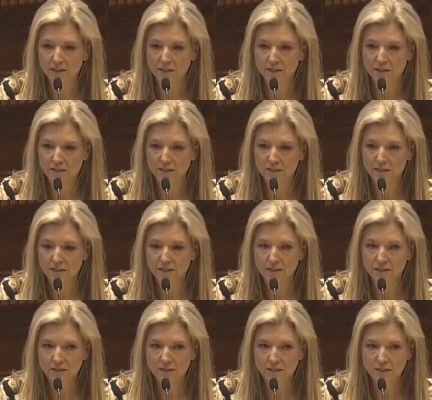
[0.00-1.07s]

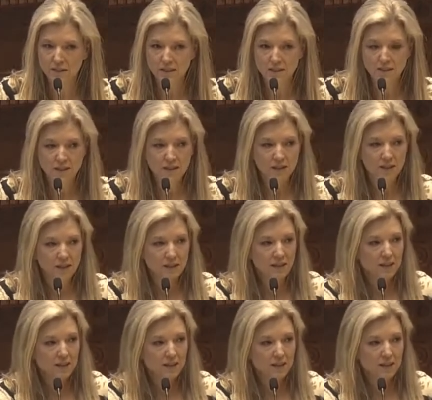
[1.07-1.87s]
Nobody speaks.